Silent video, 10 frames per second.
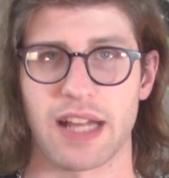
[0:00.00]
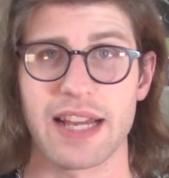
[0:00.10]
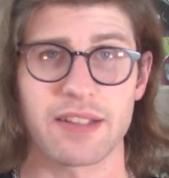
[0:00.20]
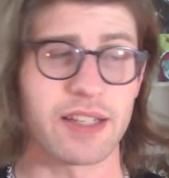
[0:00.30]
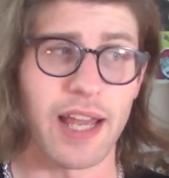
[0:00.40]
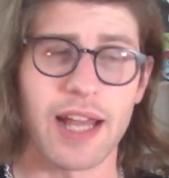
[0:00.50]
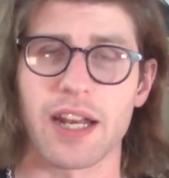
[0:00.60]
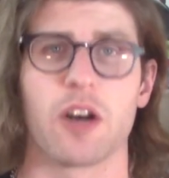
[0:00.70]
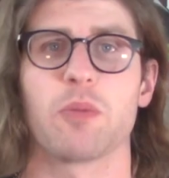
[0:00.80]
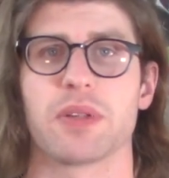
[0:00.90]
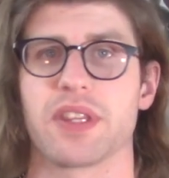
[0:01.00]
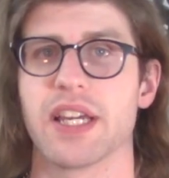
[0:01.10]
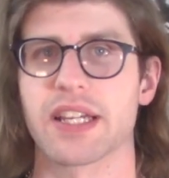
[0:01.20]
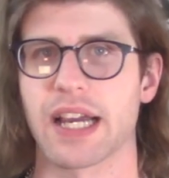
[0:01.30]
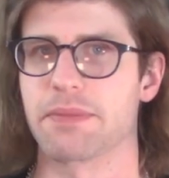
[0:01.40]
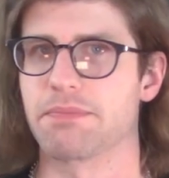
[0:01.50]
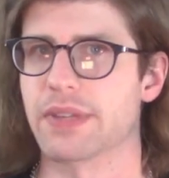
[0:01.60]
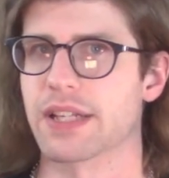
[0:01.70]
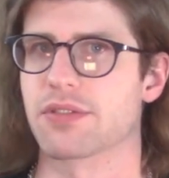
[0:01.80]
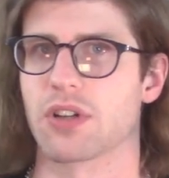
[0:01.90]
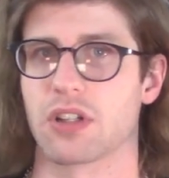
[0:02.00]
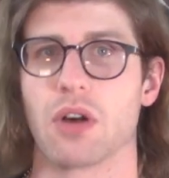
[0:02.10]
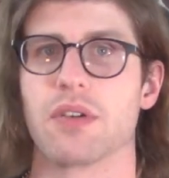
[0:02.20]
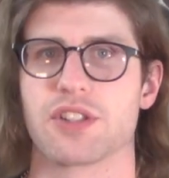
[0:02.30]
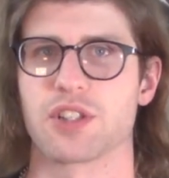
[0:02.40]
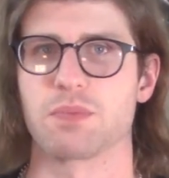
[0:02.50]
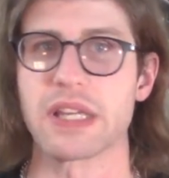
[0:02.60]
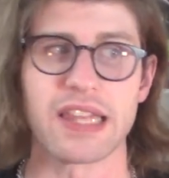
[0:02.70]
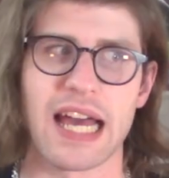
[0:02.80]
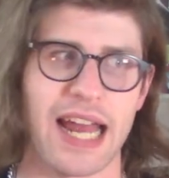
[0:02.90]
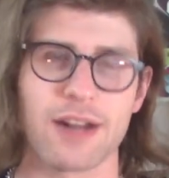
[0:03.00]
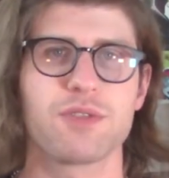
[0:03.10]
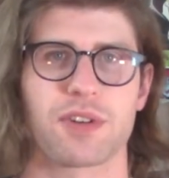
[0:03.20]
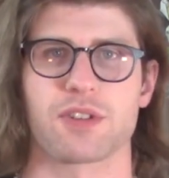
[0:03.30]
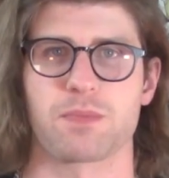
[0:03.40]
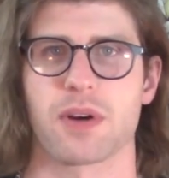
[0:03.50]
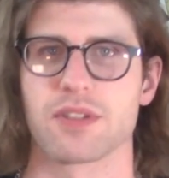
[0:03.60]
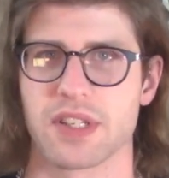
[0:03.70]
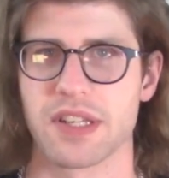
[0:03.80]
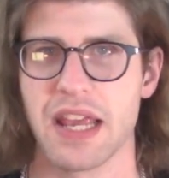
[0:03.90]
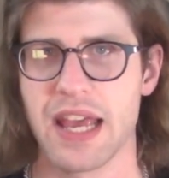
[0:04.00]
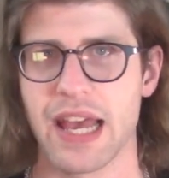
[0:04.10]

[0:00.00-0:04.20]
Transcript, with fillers: I can't help but think I guess I'll always just be that Edgerunners person,